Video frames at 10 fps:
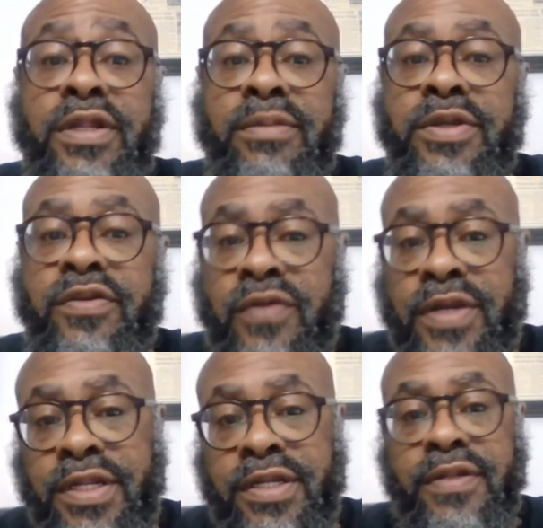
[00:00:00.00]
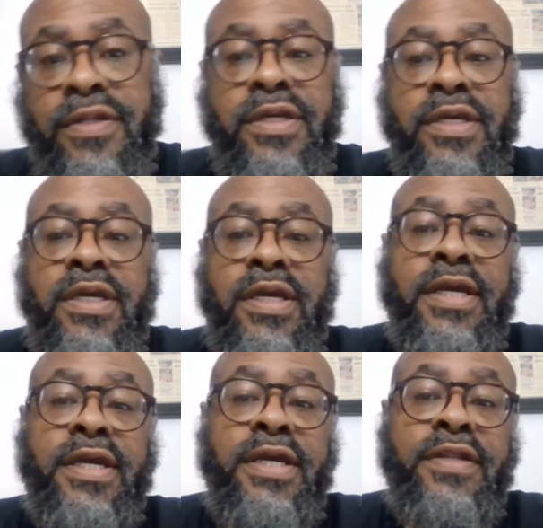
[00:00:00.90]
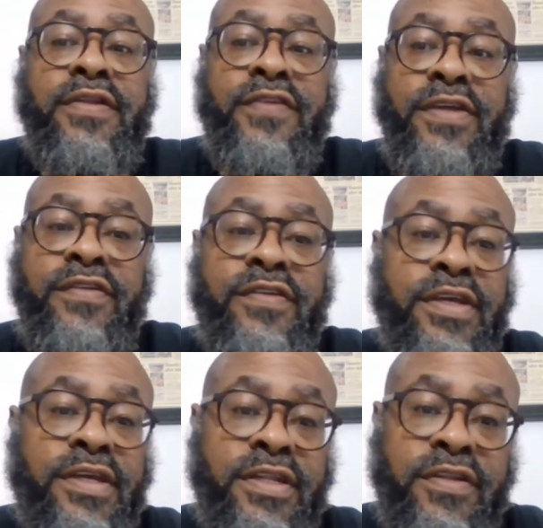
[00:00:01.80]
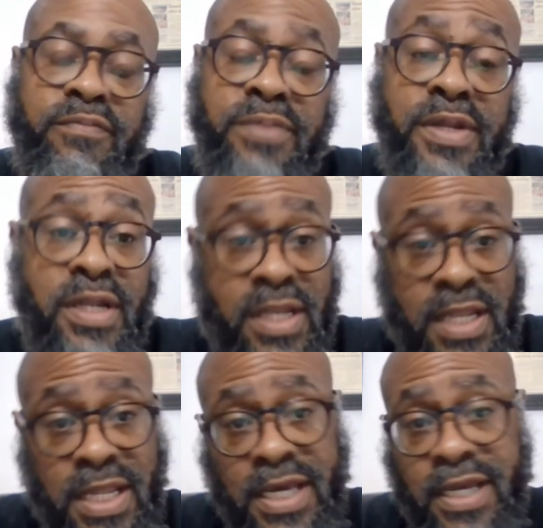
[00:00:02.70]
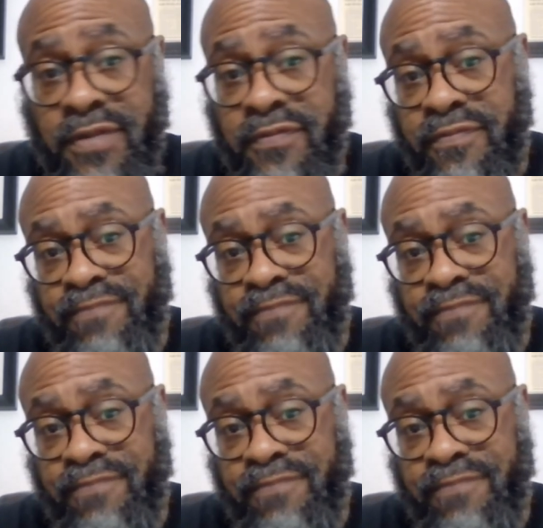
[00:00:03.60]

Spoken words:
to be traded. And since then, it's been a lot of,